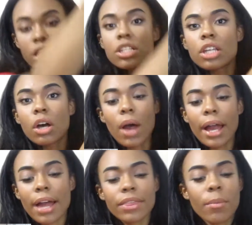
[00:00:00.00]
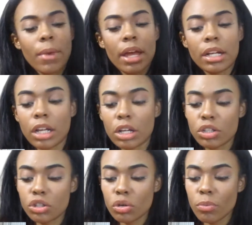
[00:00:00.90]
So, I got them in
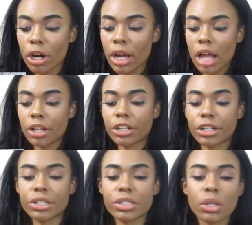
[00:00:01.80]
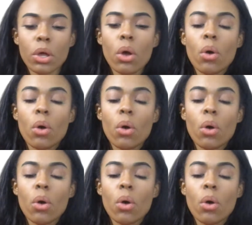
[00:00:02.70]
two more colors,